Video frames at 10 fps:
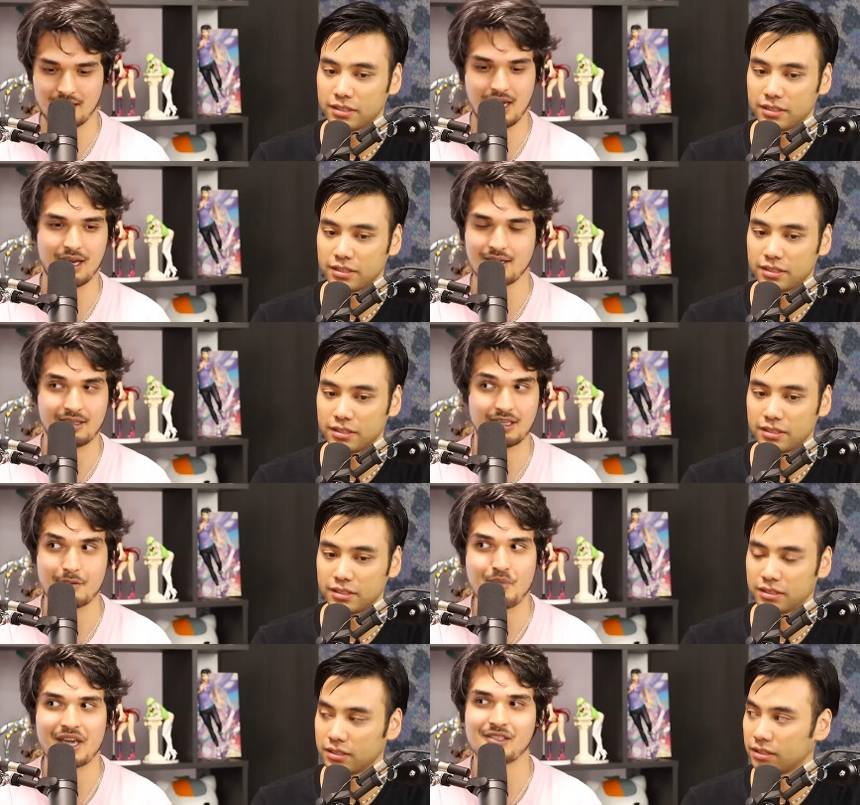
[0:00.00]
Speaker 1: again,
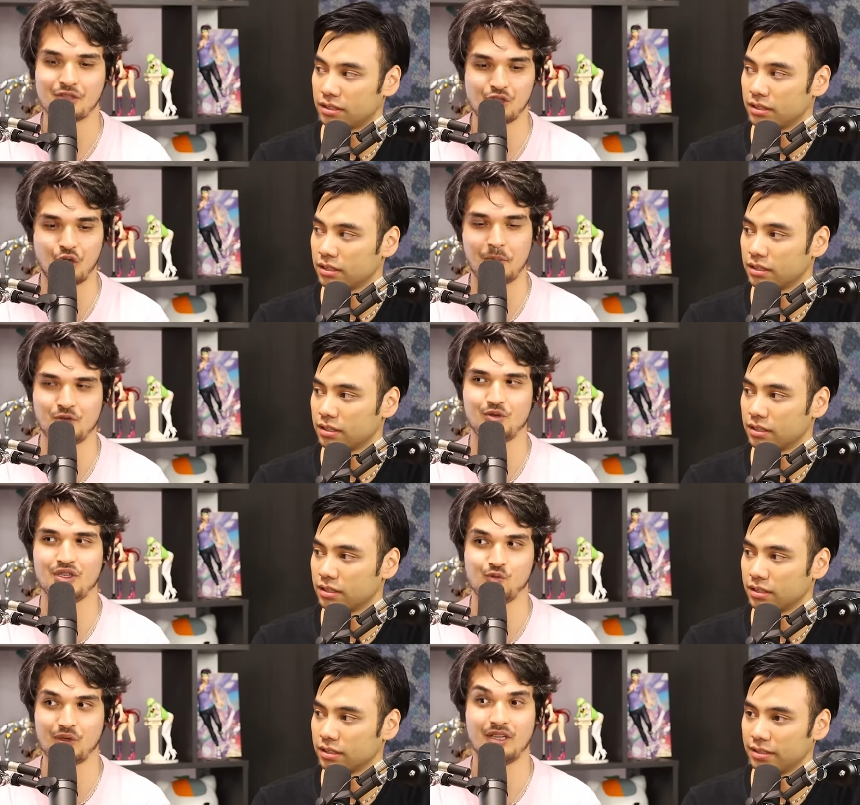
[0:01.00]
he based it so much
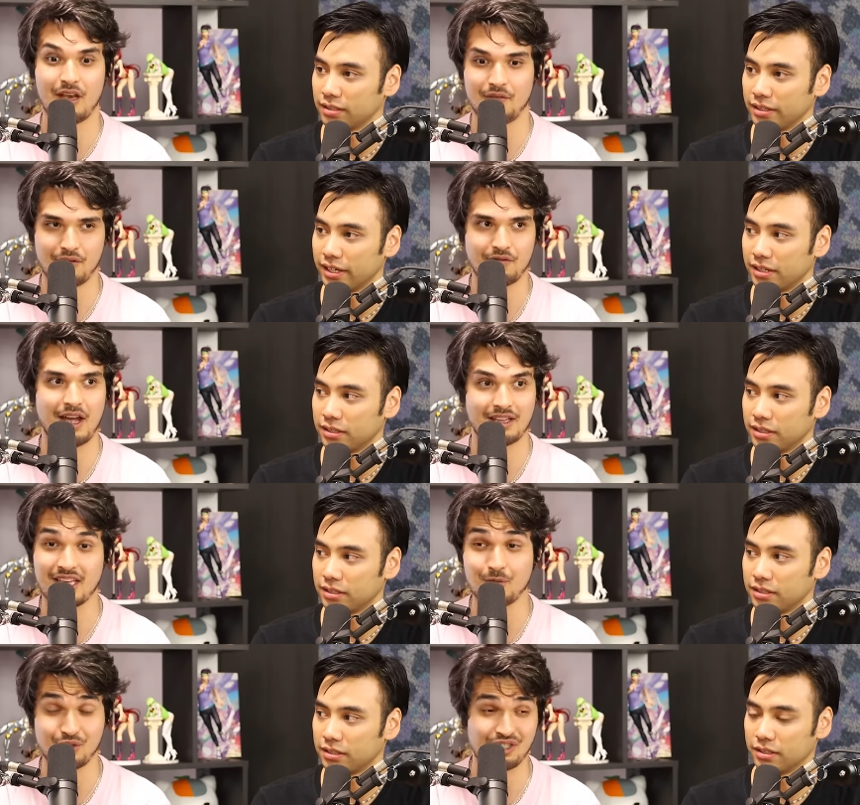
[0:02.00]
on his real life and yeah. the fact
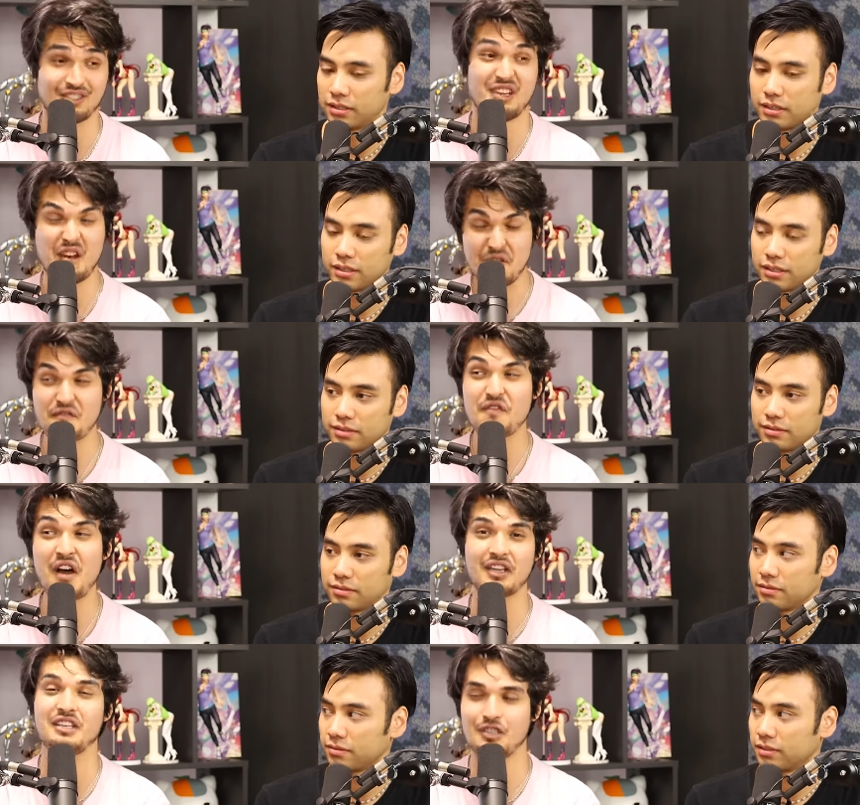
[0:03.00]
that he was just
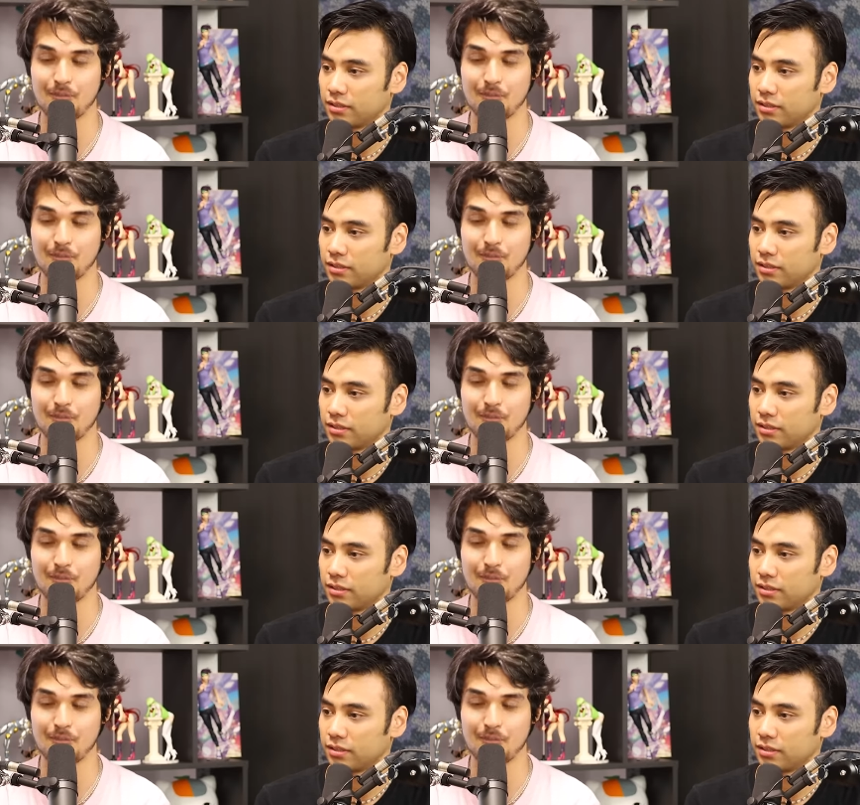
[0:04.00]
fucking